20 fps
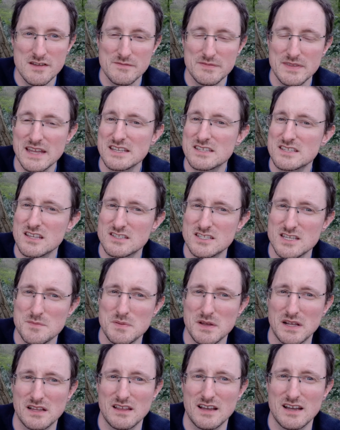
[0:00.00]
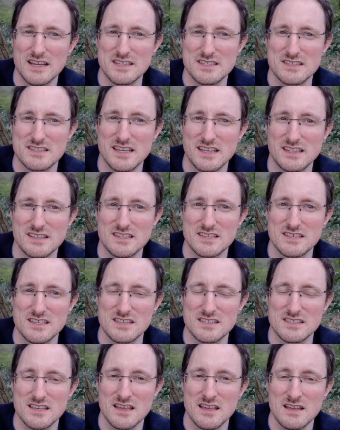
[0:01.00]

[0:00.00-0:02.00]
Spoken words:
That is the typical ice thicknesses.